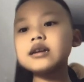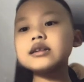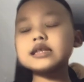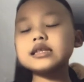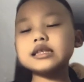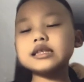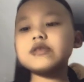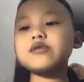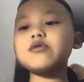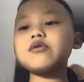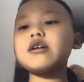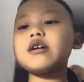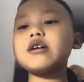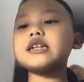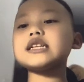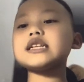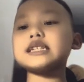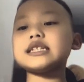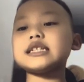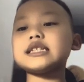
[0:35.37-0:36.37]
The wood
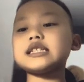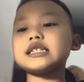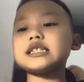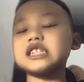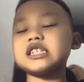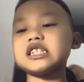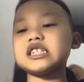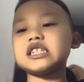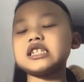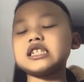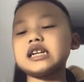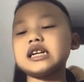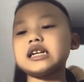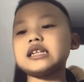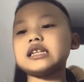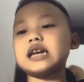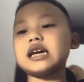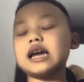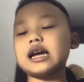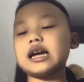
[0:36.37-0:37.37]
is rigid
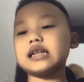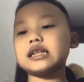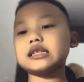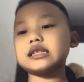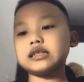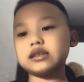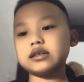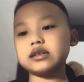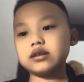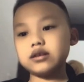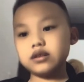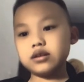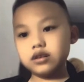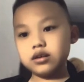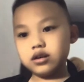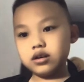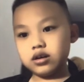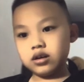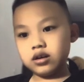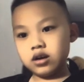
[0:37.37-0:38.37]
and
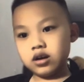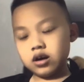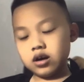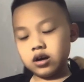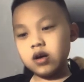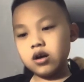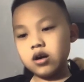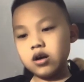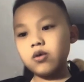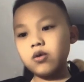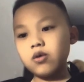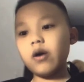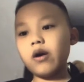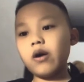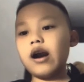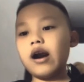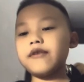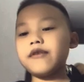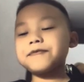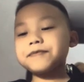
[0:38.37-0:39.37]
rough.